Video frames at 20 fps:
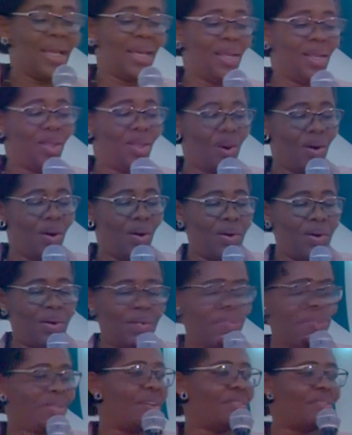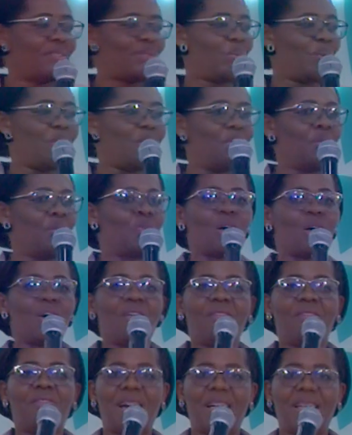dose of
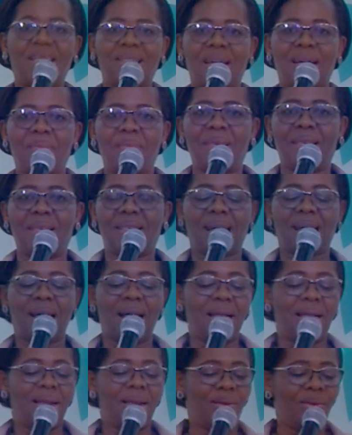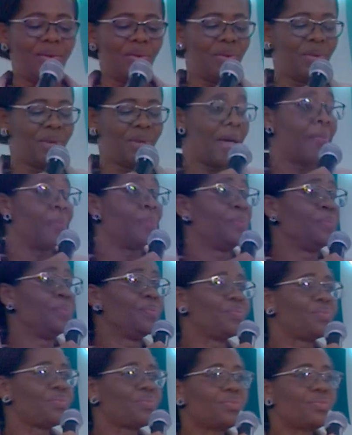spiritual vitamins. Hallelujah.
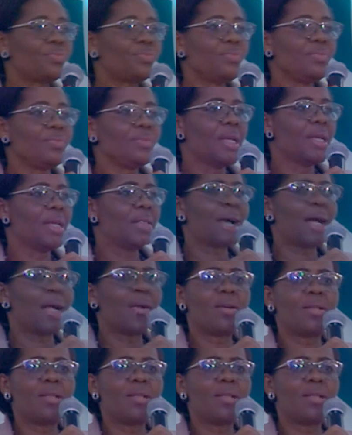It's another